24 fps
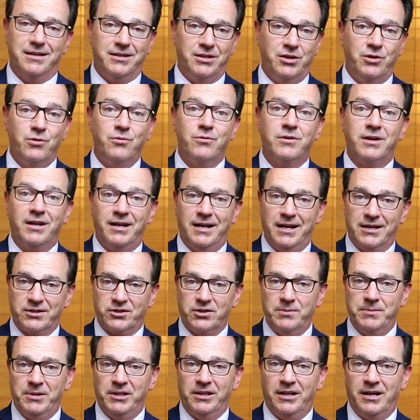you can
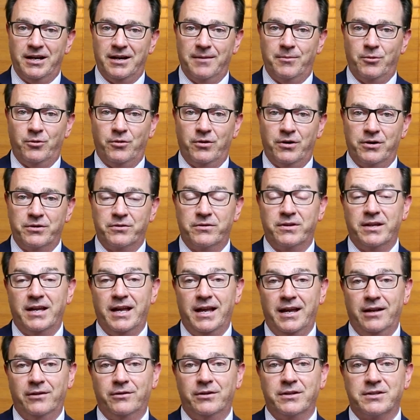actually be liable under
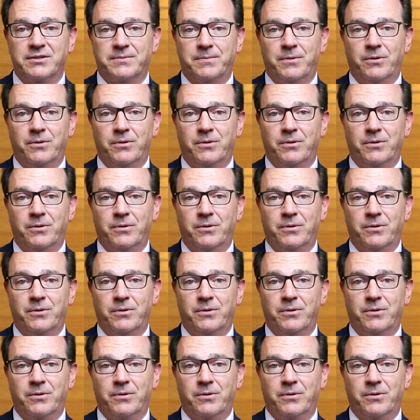the alien